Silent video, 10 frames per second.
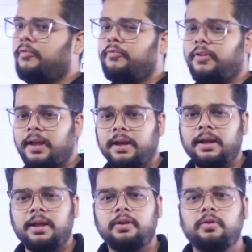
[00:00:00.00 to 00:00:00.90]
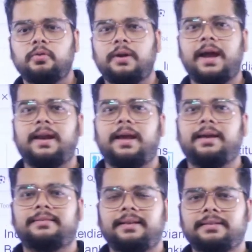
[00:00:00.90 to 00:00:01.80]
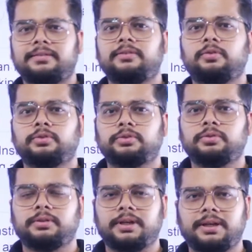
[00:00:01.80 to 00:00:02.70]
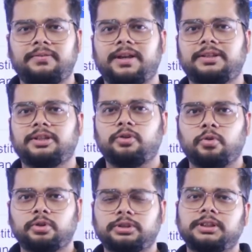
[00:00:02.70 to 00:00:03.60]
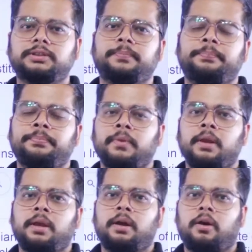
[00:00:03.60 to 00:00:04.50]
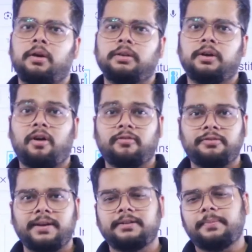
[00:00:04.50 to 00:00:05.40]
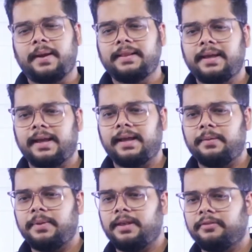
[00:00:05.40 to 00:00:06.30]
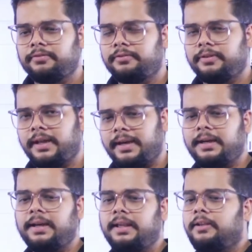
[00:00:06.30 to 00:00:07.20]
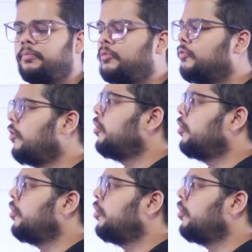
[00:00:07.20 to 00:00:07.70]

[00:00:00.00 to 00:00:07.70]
where you can access those certification courses or the offerings by the IIBF, directly move on